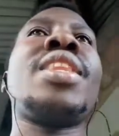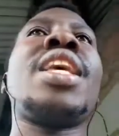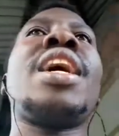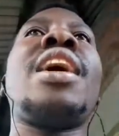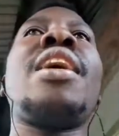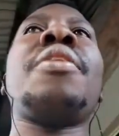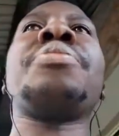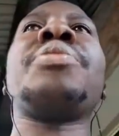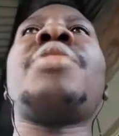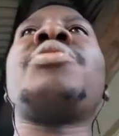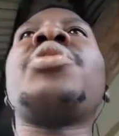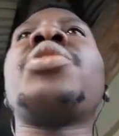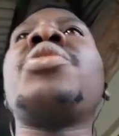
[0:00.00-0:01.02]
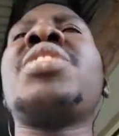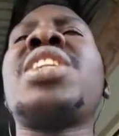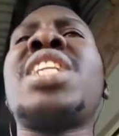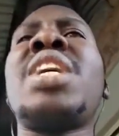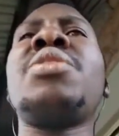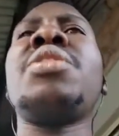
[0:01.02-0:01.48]
Avoid
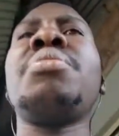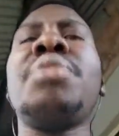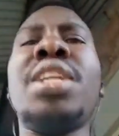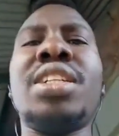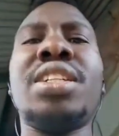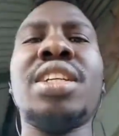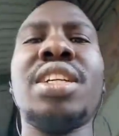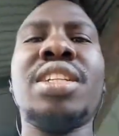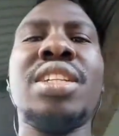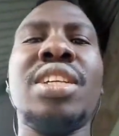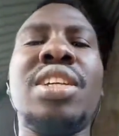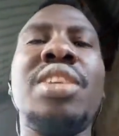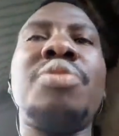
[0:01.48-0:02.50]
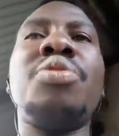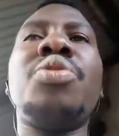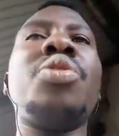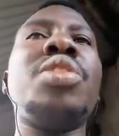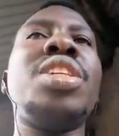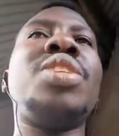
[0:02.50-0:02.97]
overcrowded places. If you
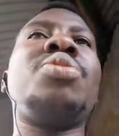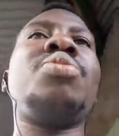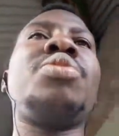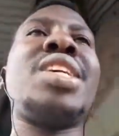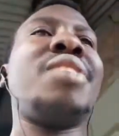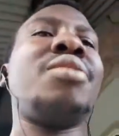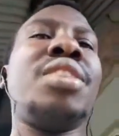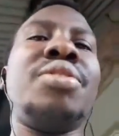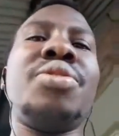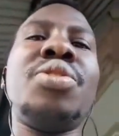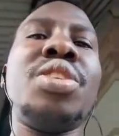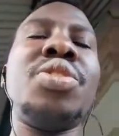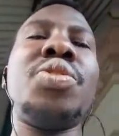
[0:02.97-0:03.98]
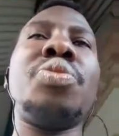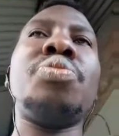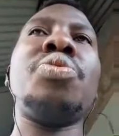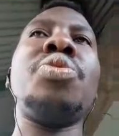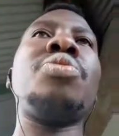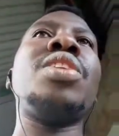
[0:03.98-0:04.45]
don't need to travel, if you don't need to
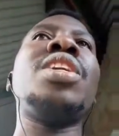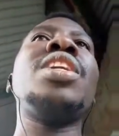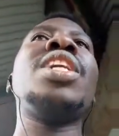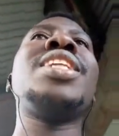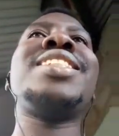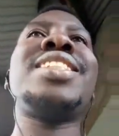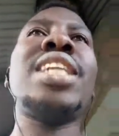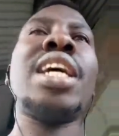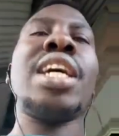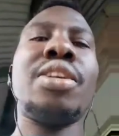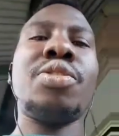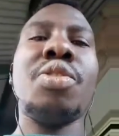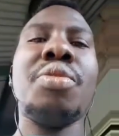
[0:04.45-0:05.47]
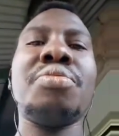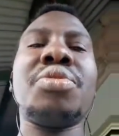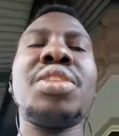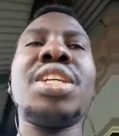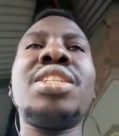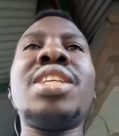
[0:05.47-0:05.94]
move, stay at home
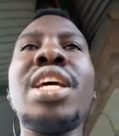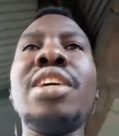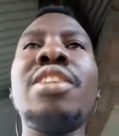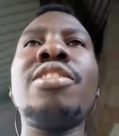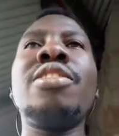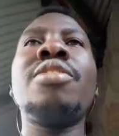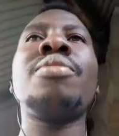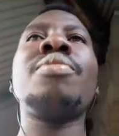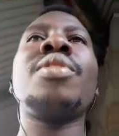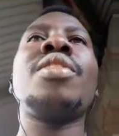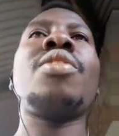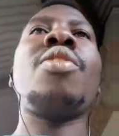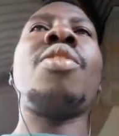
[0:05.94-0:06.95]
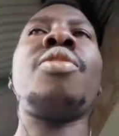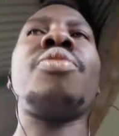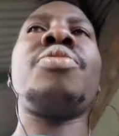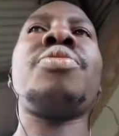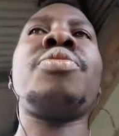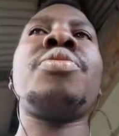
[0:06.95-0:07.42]
for the sake of